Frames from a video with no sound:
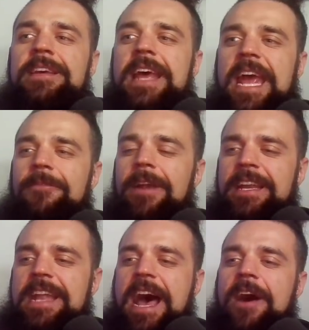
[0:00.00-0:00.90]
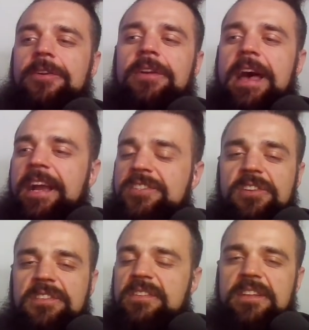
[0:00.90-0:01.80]
And right now, X
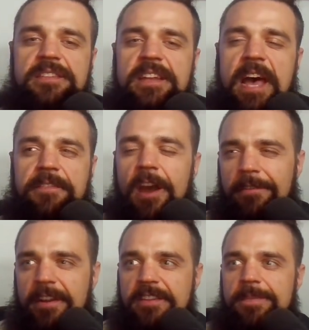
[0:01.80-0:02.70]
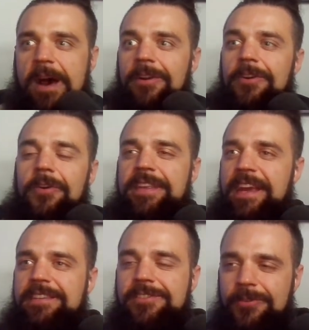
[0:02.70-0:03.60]
Crystal doesn't have governance power. Only
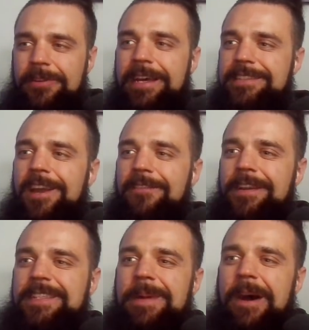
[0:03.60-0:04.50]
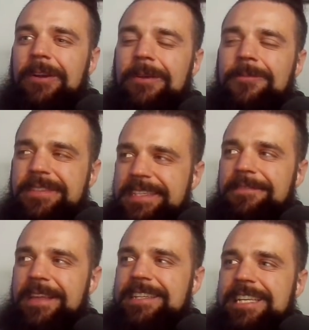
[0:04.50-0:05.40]
X Jewel has governance power. We'll see if
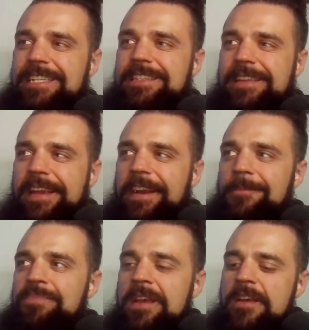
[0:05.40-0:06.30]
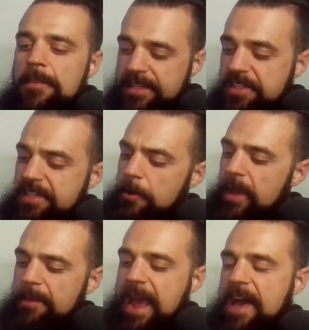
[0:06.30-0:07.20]
that changes later. Let's do some
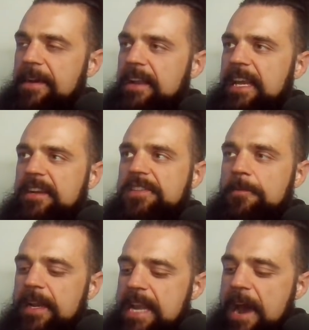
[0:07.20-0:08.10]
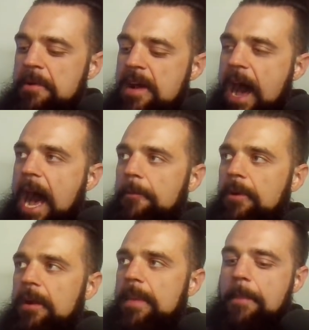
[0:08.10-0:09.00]
quick math on here. So right now,
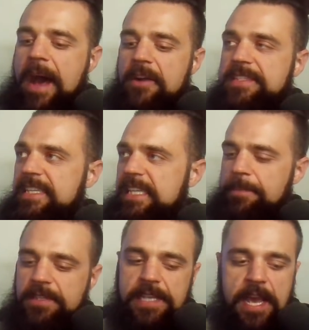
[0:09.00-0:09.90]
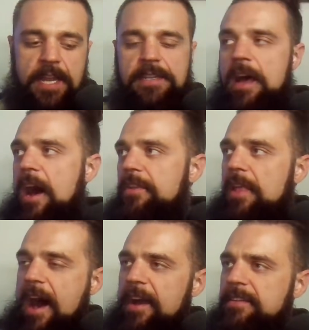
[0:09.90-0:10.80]
we're about 60%
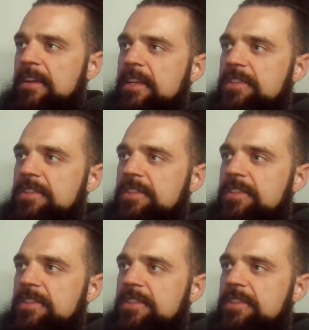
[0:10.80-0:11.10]
unlocked.